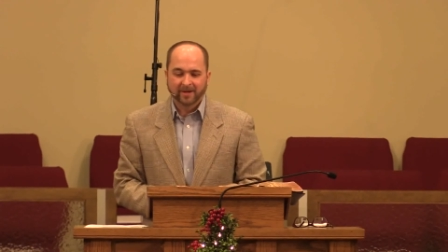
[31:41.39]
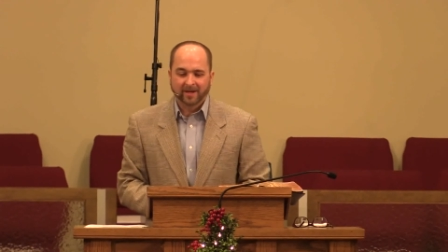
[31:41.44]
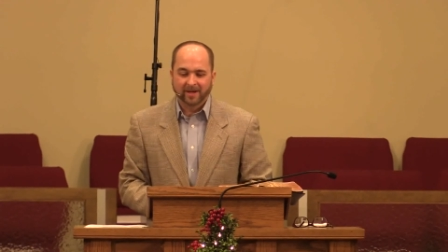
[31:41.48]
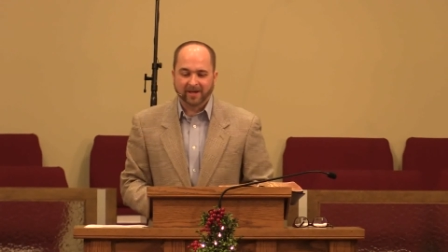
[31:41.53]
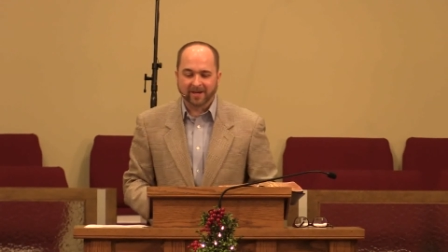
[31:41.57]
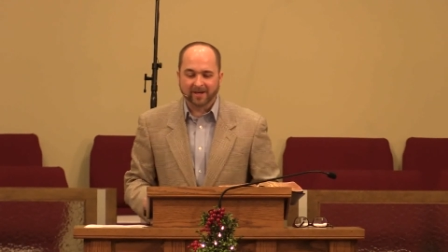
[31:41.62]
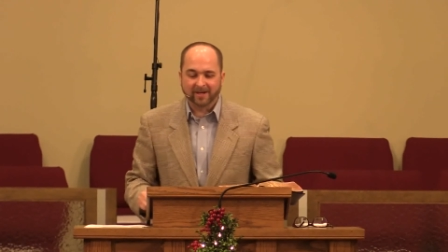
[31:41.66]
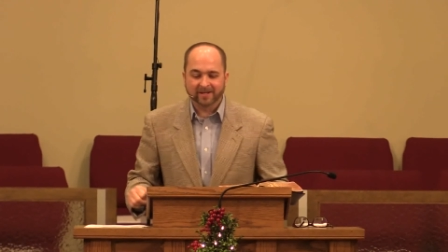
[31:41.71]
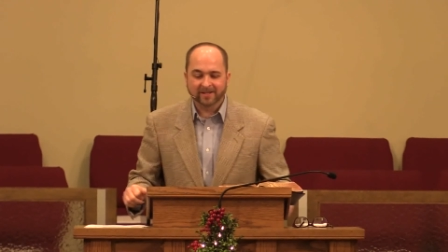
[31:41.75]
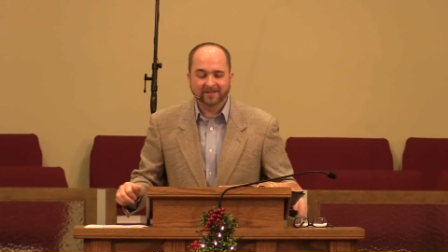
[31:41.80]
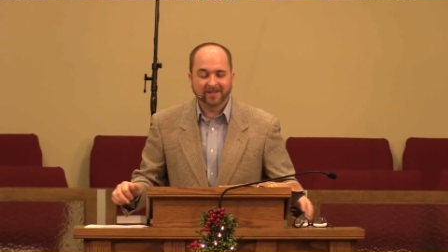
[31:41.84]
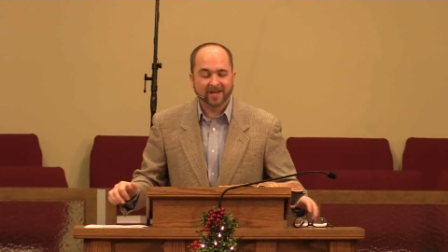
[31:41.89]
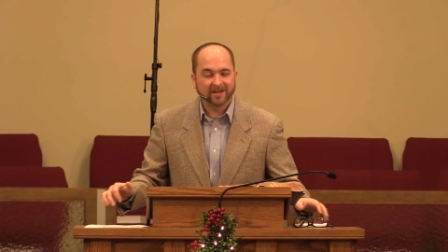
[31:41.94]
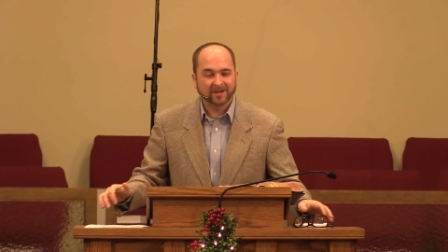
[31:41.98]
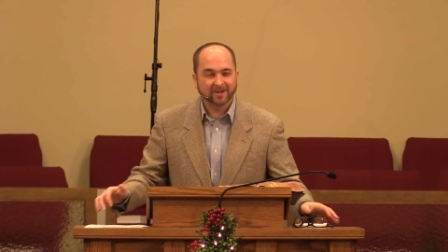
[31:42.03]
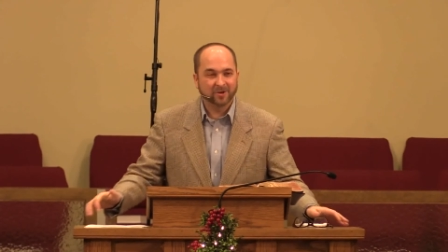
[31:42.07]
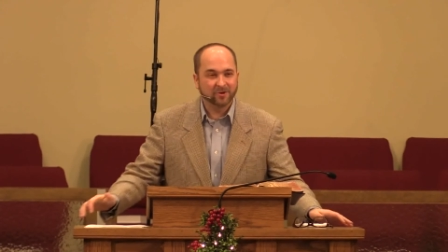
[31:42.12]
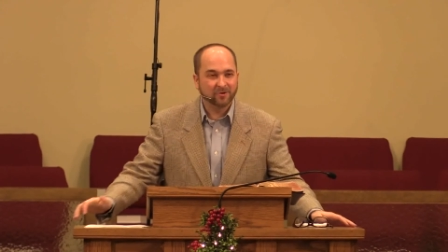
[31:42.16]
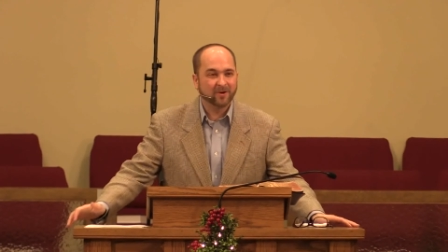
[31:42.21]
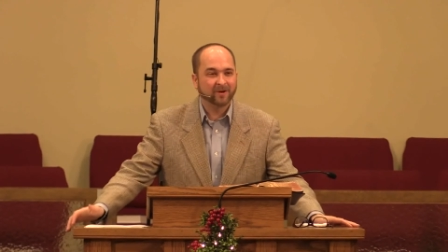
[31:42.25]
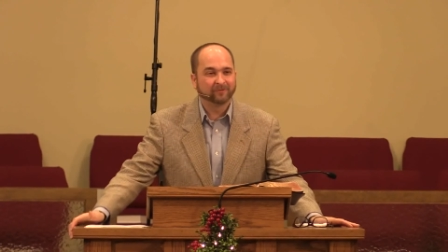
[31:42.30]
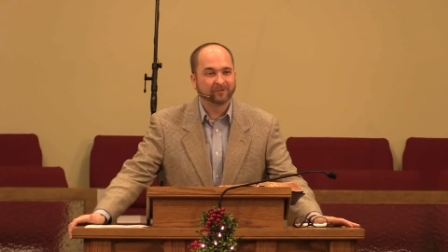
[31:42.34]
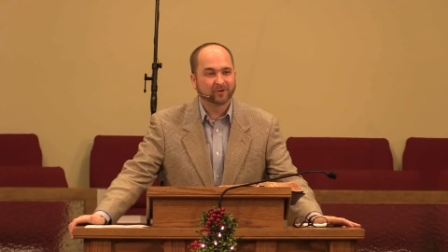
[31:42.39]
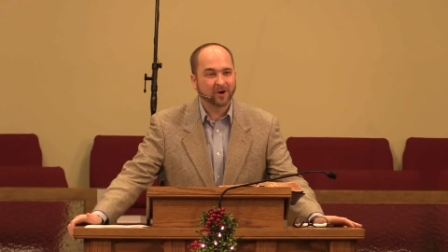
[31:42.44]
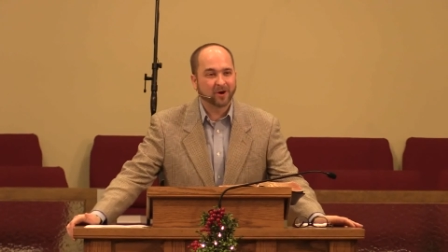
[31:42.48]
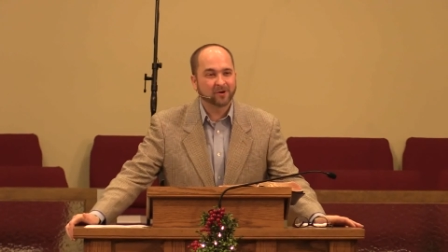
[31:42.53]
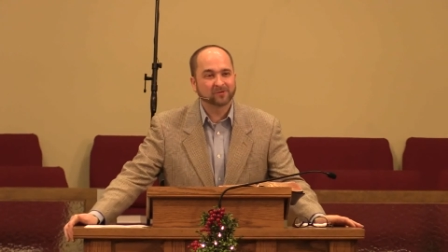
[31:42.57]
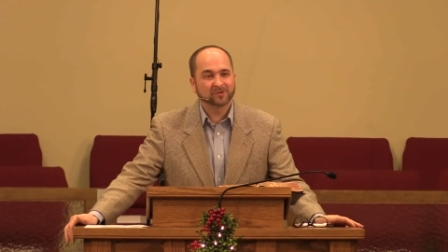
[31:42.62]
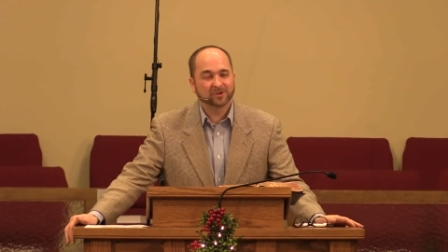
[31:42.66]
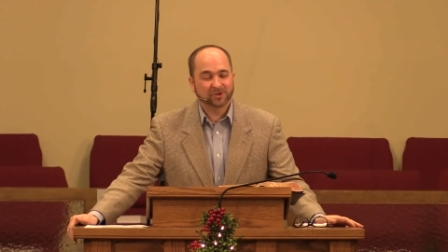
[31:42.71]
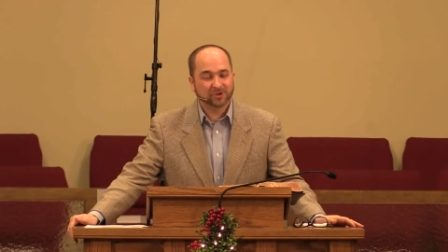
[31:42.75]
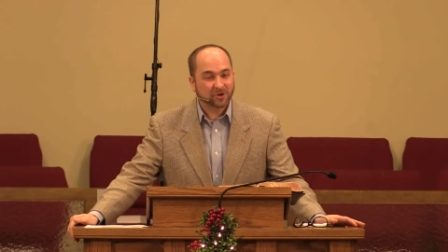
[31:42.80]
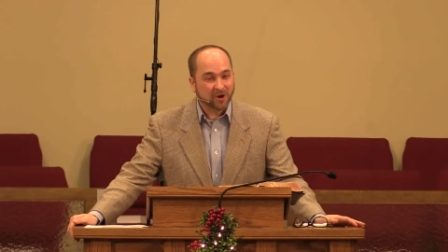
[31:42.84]
it is that you have
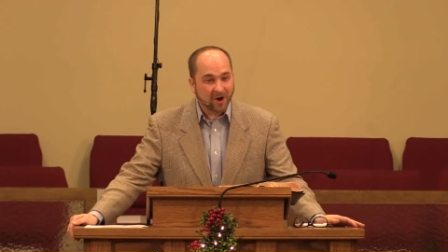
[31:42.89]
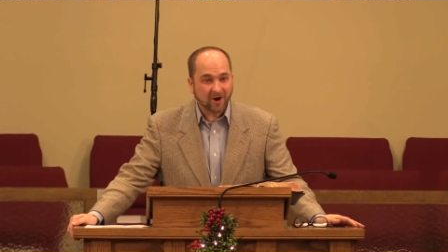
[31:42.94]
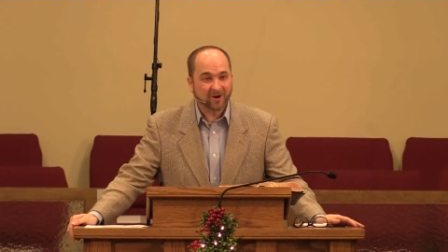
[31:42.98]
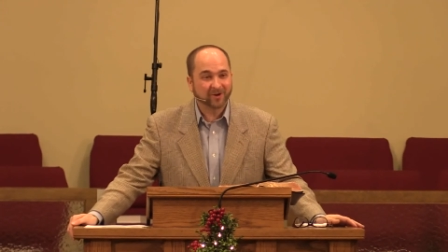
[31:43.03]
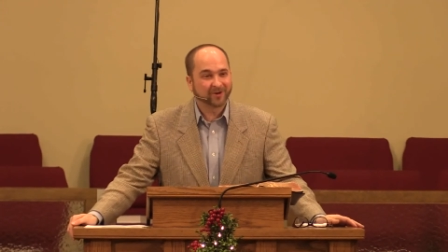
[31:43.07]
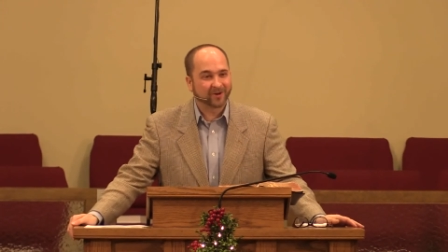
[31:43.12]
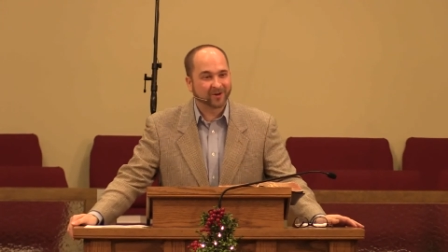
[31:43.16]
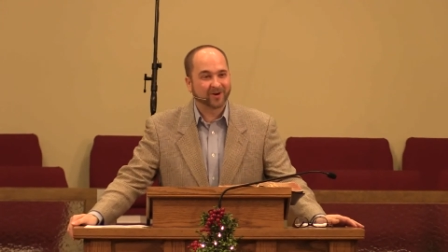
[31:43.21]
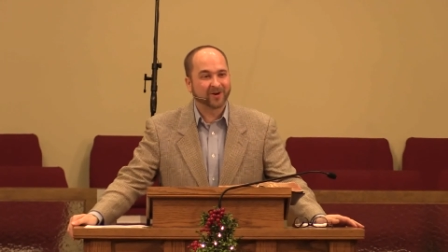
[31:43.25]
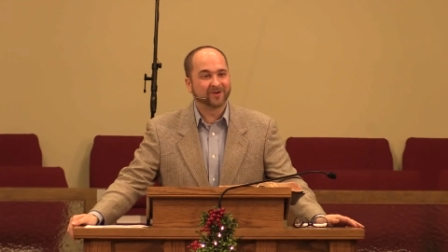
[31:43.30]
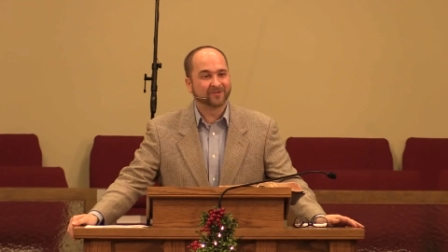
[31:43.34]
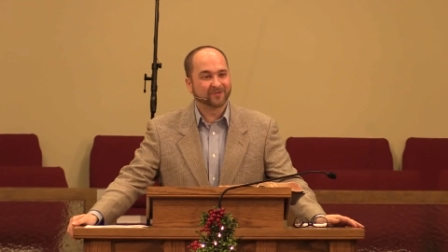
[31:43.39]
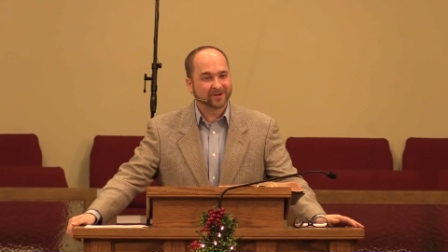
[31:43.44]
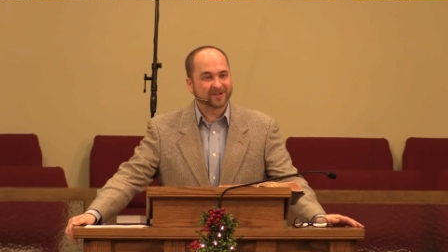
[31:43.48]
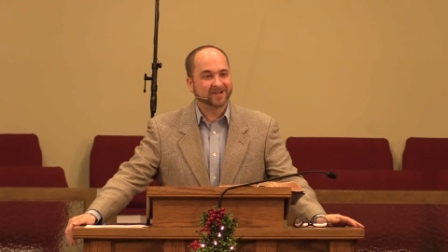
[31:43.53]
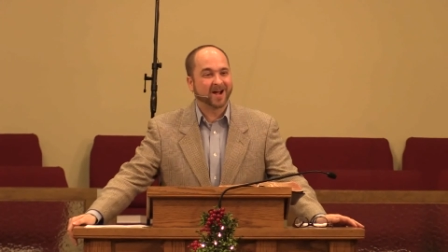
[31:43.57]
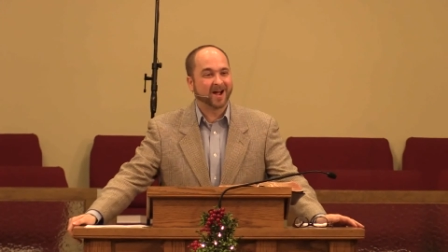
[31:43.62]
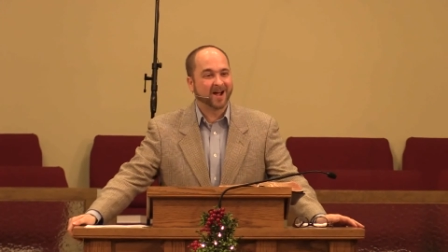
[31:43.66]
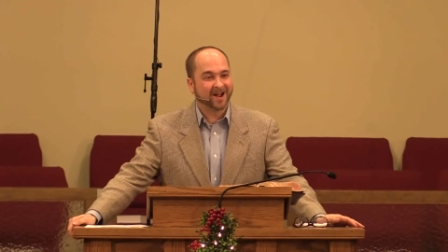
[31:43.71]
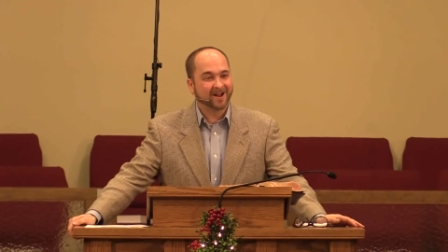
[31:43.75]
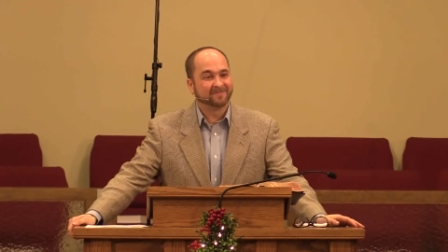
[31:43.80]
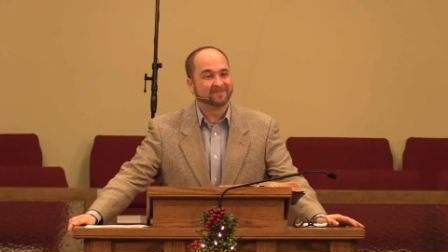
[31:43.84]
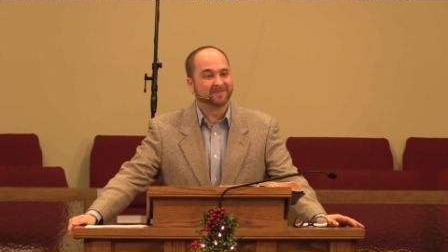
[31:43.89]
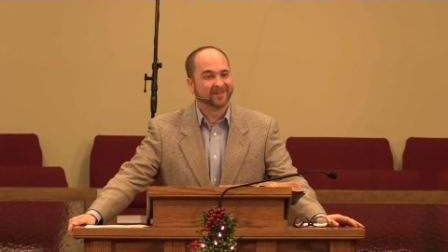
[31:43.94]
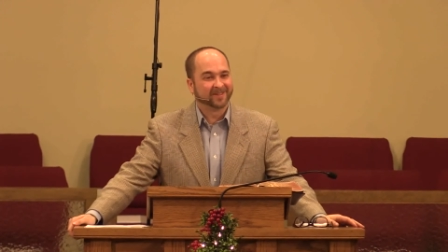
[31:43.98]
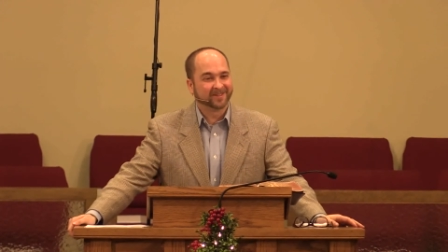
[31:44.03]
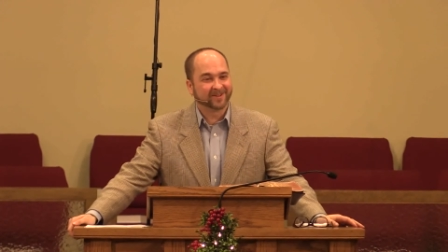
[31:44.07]
grown stronger over time.